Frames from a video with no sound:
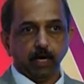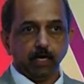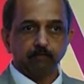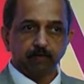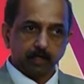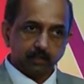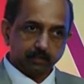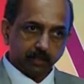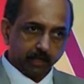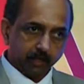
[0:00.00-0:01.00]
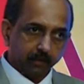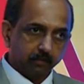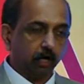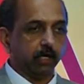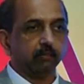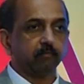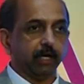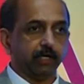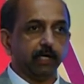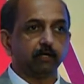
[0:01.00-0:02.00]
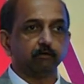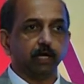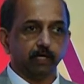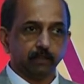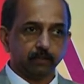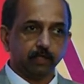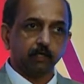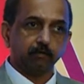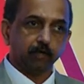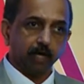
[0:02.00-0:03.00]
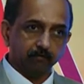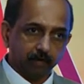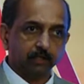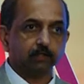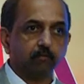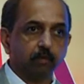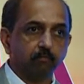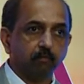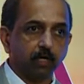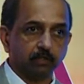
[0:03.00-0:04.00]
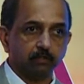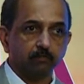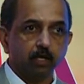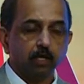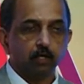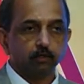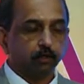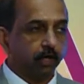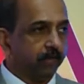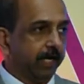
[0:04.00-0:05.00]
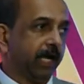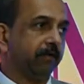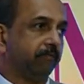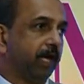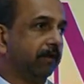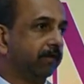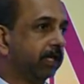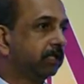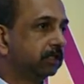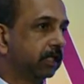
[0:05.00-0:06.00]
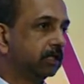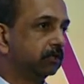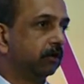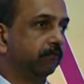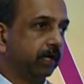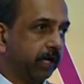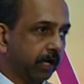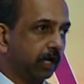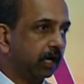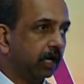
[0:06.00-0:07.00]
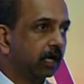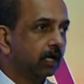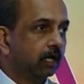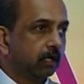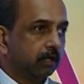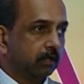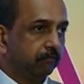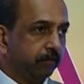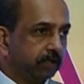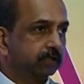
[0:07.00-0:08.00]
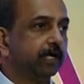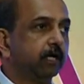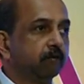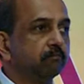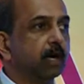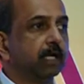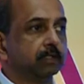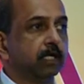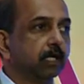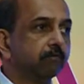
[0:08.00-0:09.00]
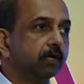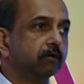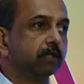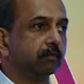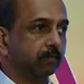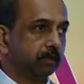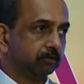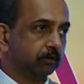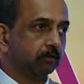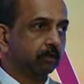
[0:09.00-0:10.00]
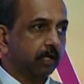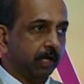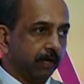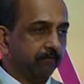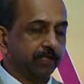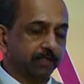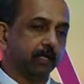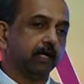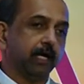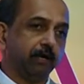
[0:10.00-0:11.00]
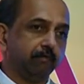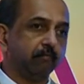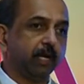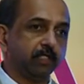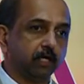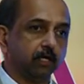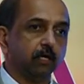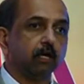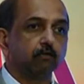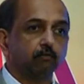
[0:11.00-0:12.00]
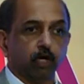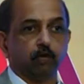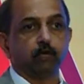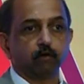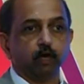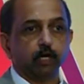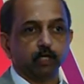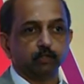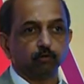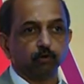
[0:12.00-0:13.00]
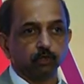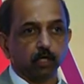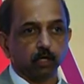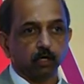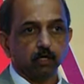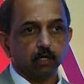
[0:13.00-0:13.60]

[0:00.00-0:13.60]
And if it is not impacting to that extent, it will have less number of marks. So every time we have an instance of an error, fixed set of marks are given to them. So every single day we measure what our quality scores are.